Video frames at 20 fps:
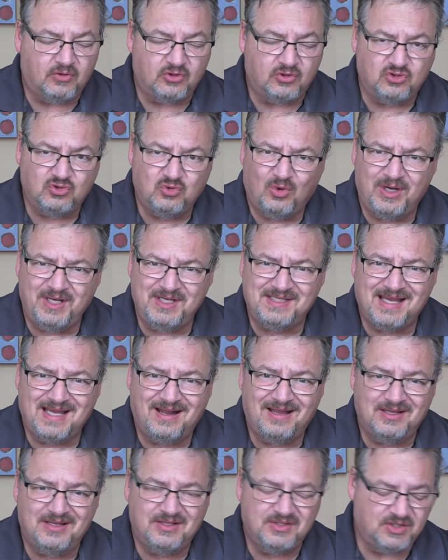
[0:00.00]
for 20
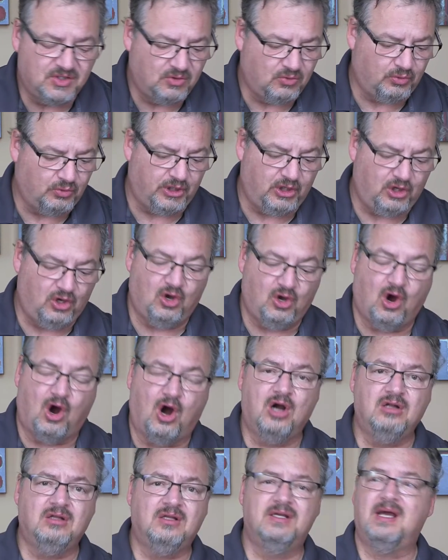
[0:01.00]
seconds,
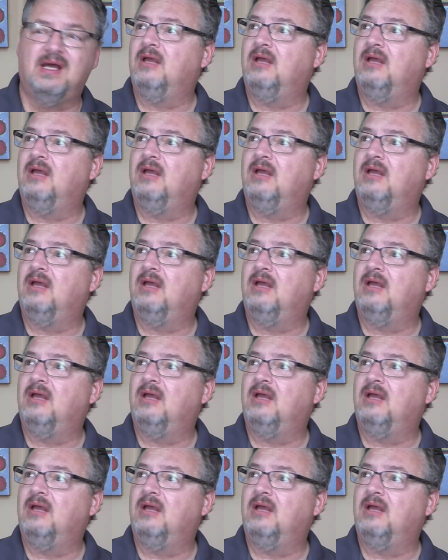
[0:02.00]
regardless.